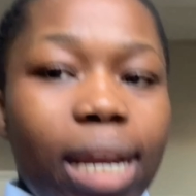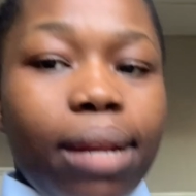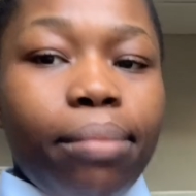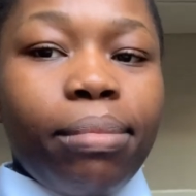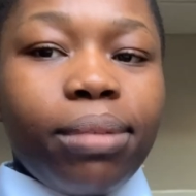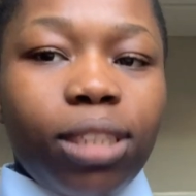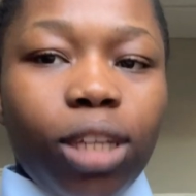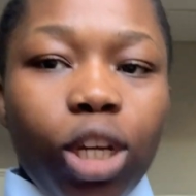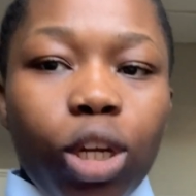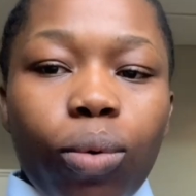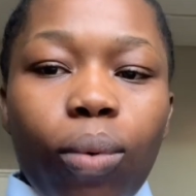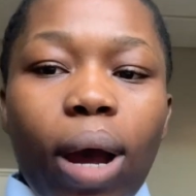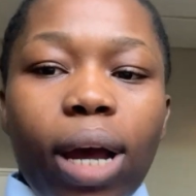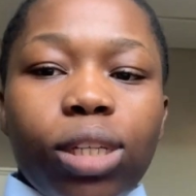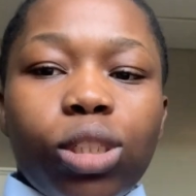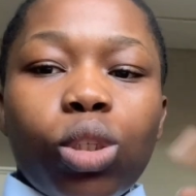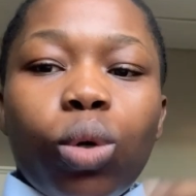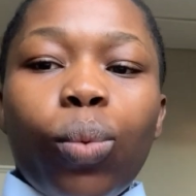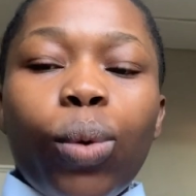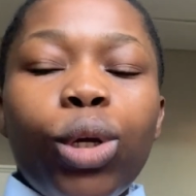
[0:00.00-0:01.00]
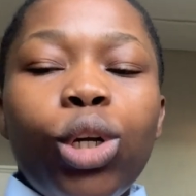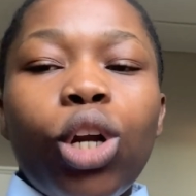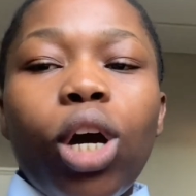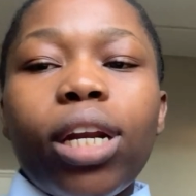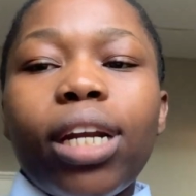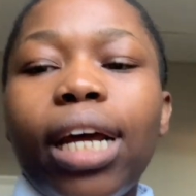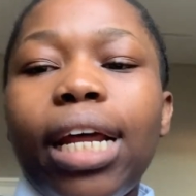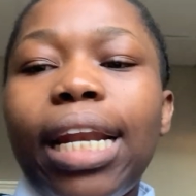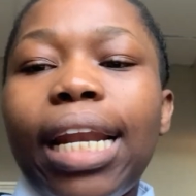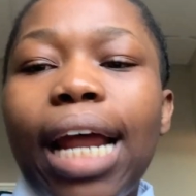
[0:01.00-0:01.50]
let me tell you why. So we're
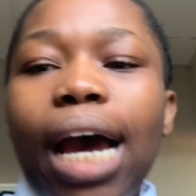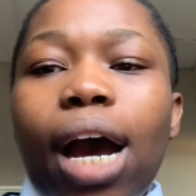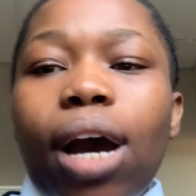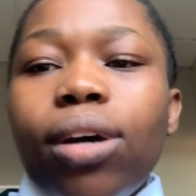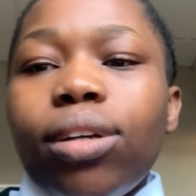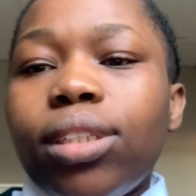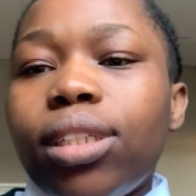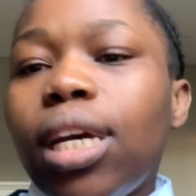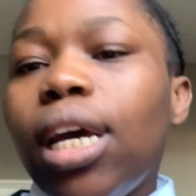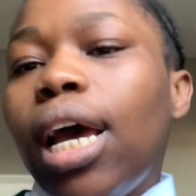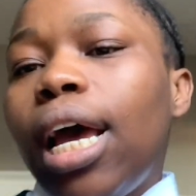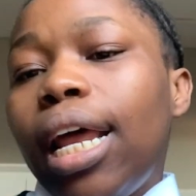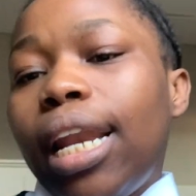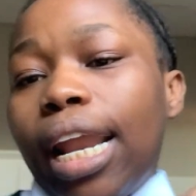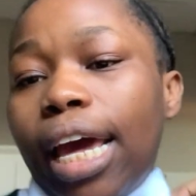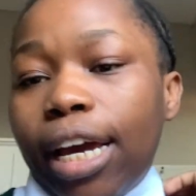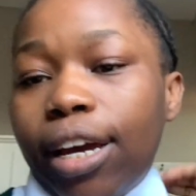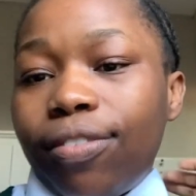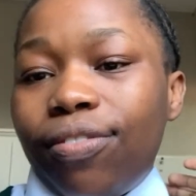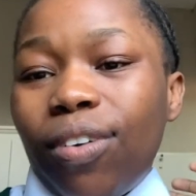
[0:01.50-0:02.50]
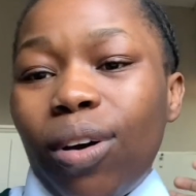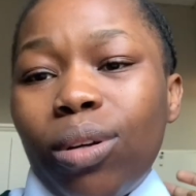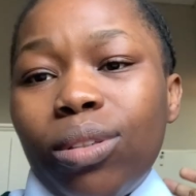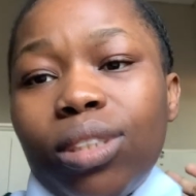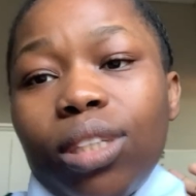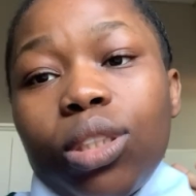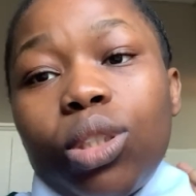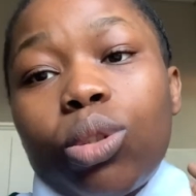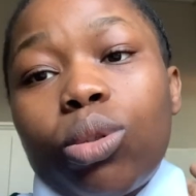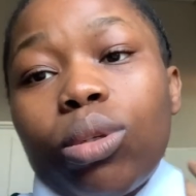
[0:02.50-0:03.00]
not allowed like phones
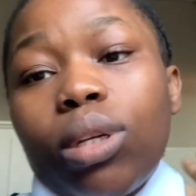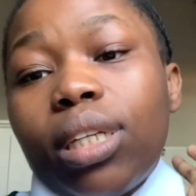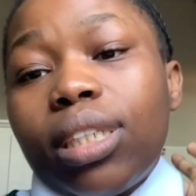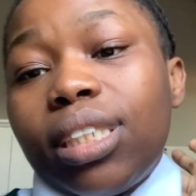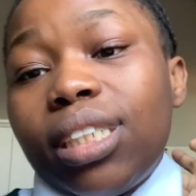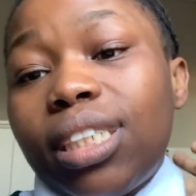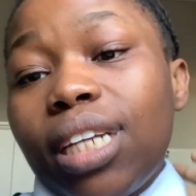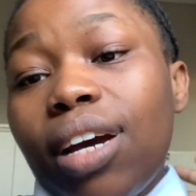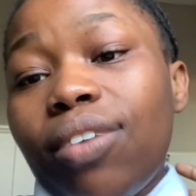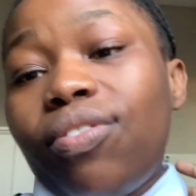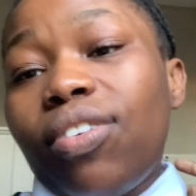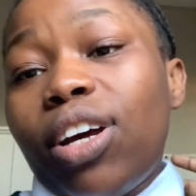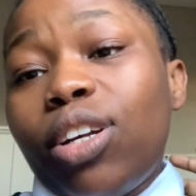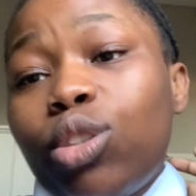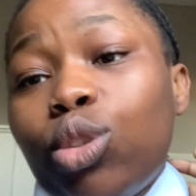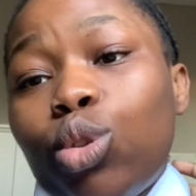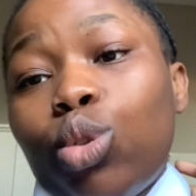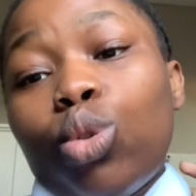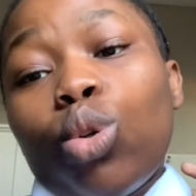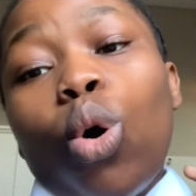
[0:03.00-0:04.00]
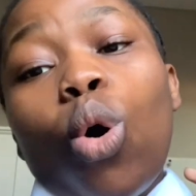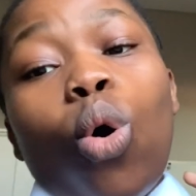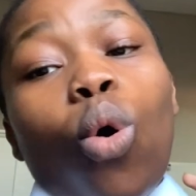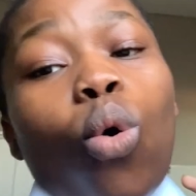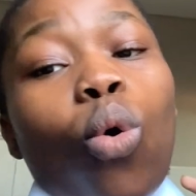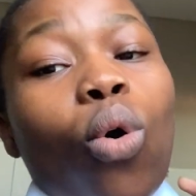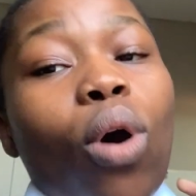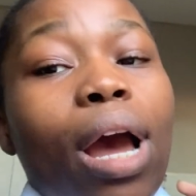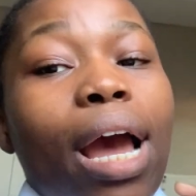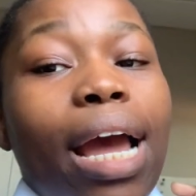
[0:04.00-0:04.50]
at school and stuff, and
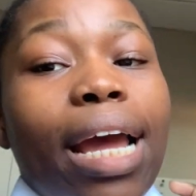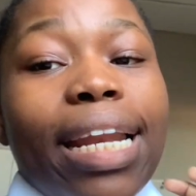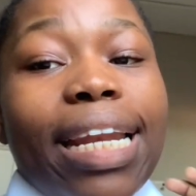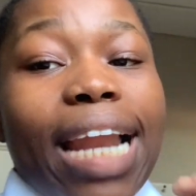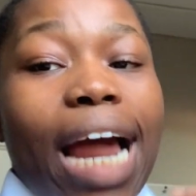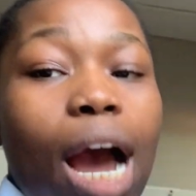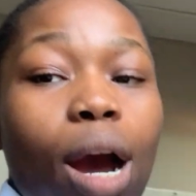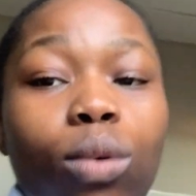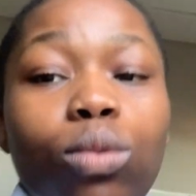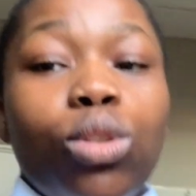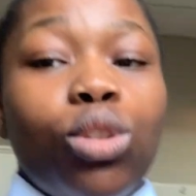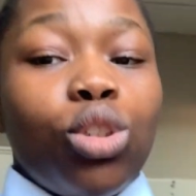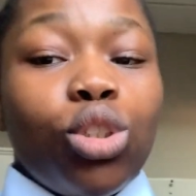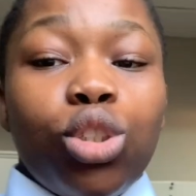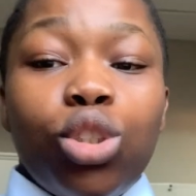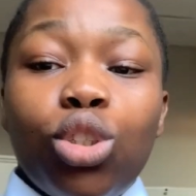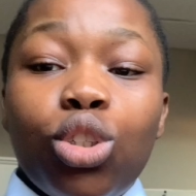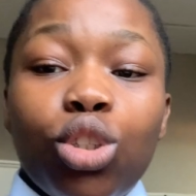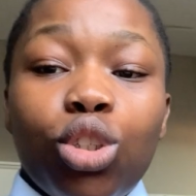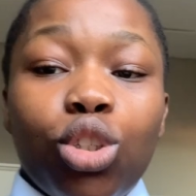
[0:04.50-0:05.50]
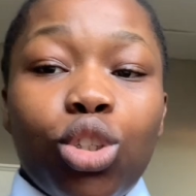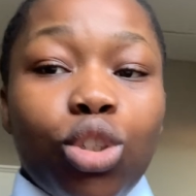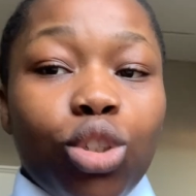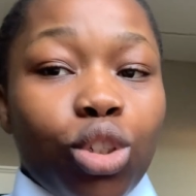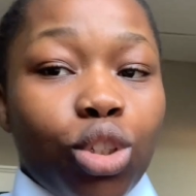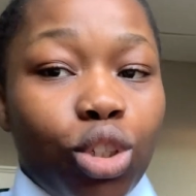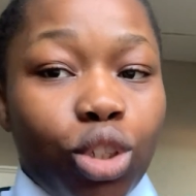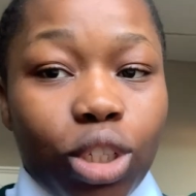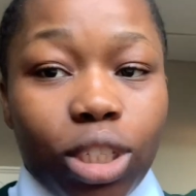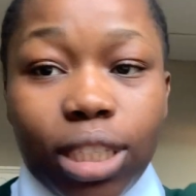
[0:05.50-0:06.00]
so now douche
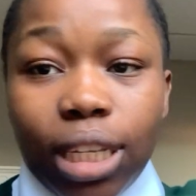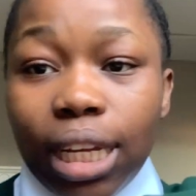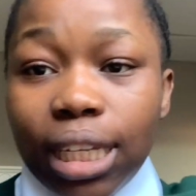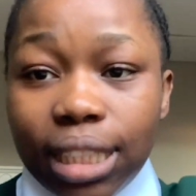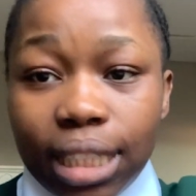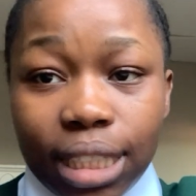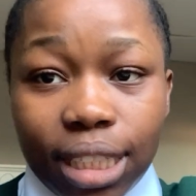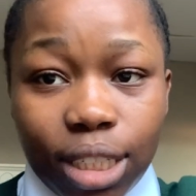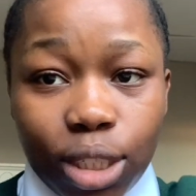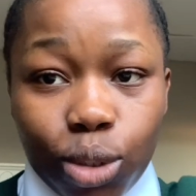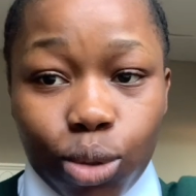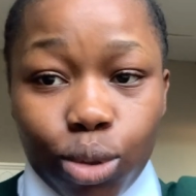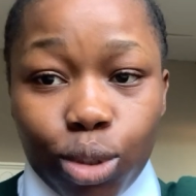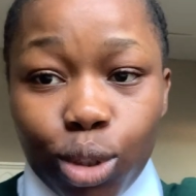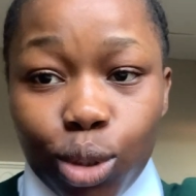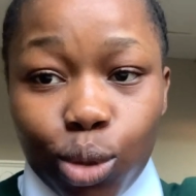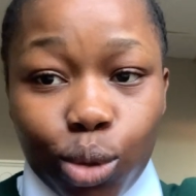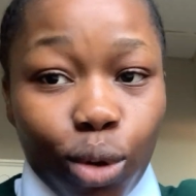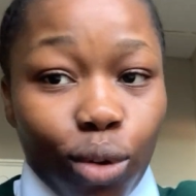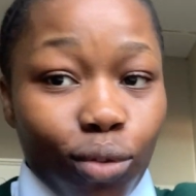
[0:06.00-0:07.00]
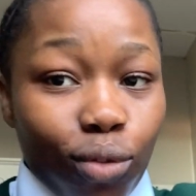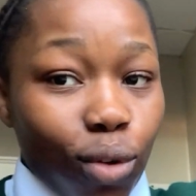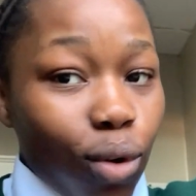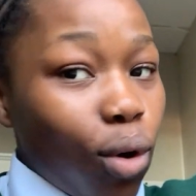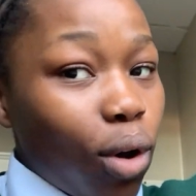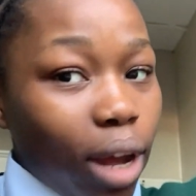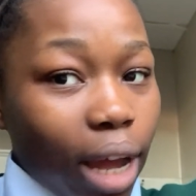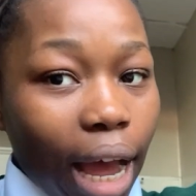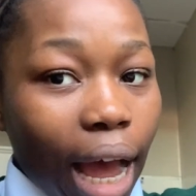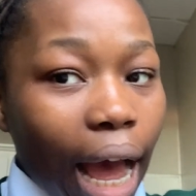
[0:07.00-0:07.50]
sings and such, you sing so
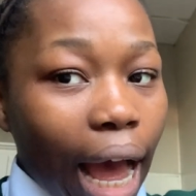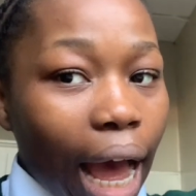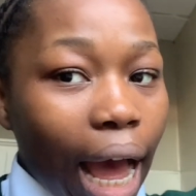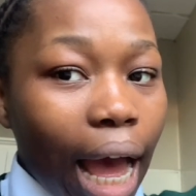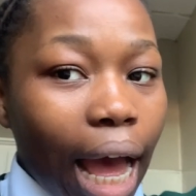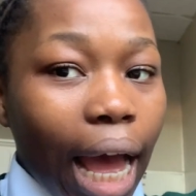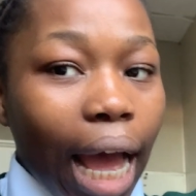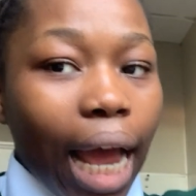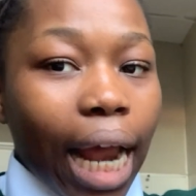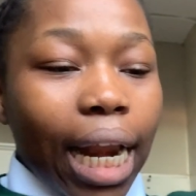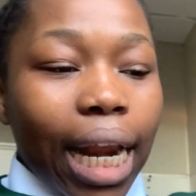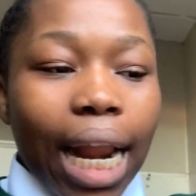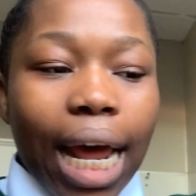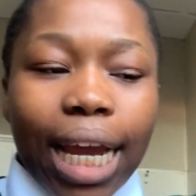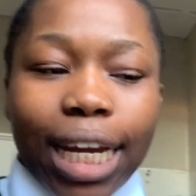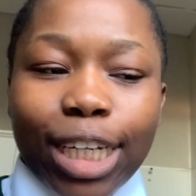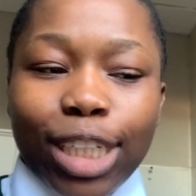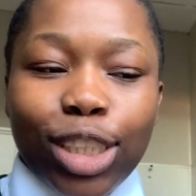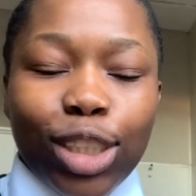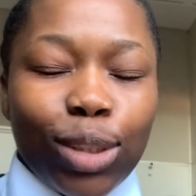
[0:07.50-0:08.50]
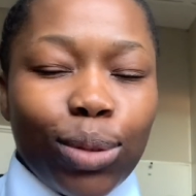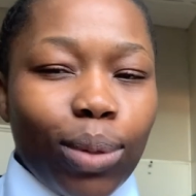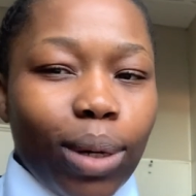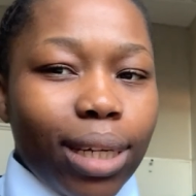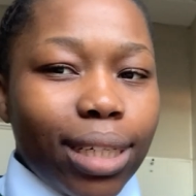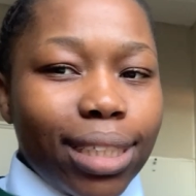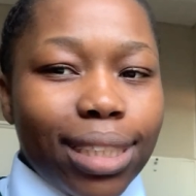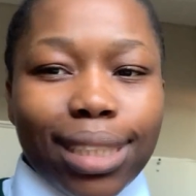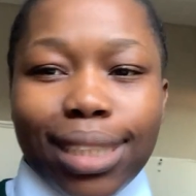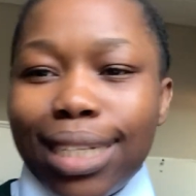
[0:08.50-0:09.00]
vlogger, like, do you
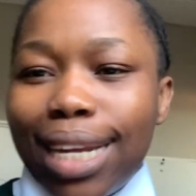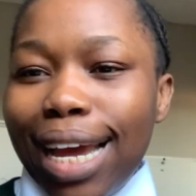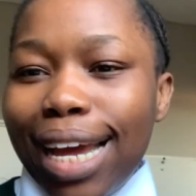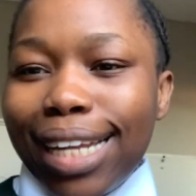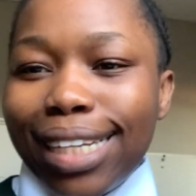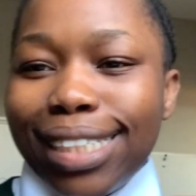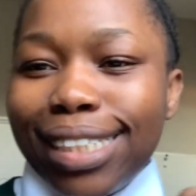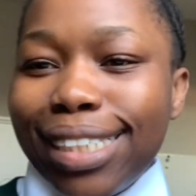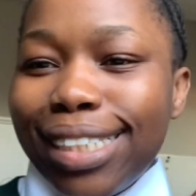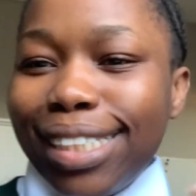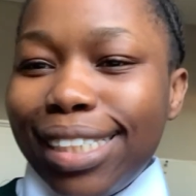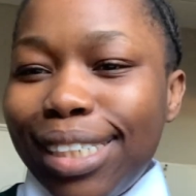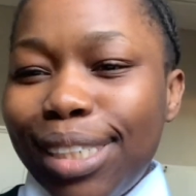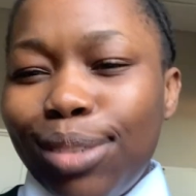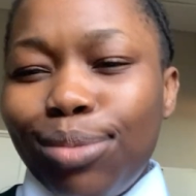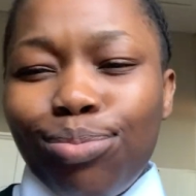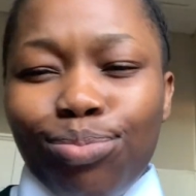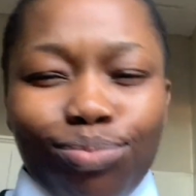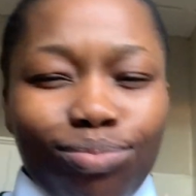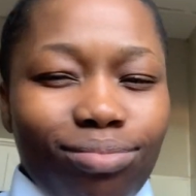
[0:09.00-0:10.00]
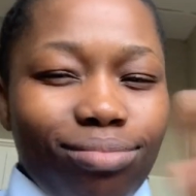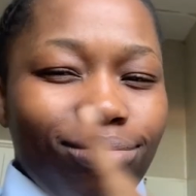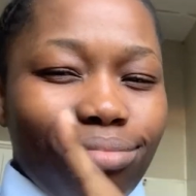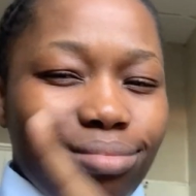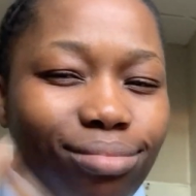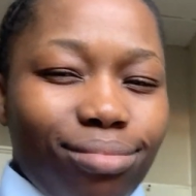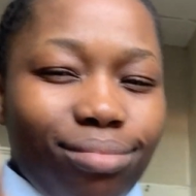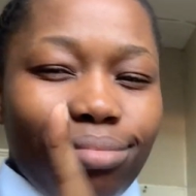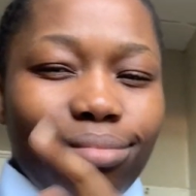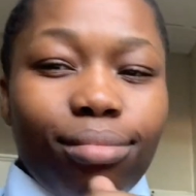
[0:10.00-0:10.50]
understand?
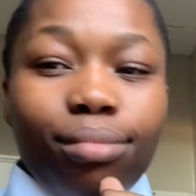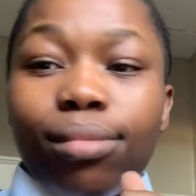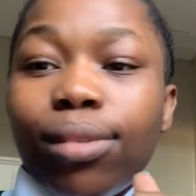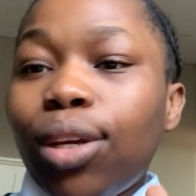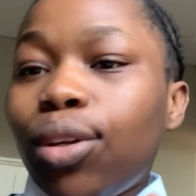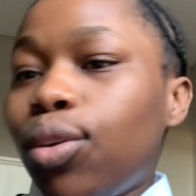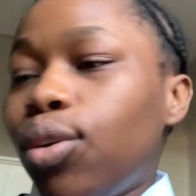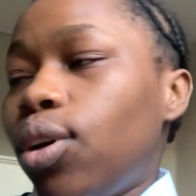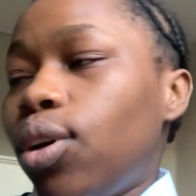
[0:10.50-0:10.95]
You